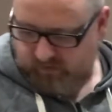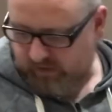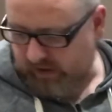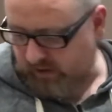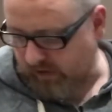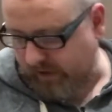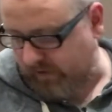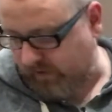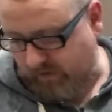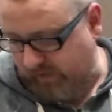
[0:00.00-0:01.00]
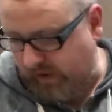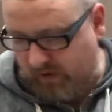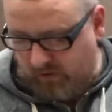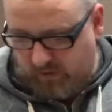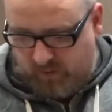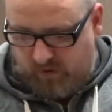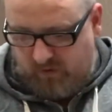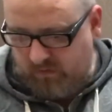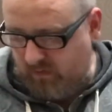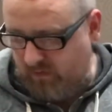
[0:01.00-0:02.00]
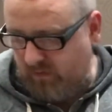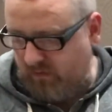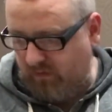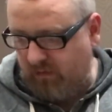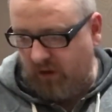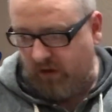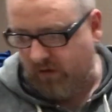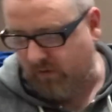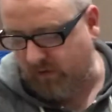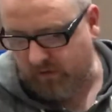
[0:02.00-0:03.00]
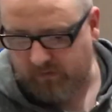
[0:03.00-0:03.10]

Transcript: leader lines of any description in it, which is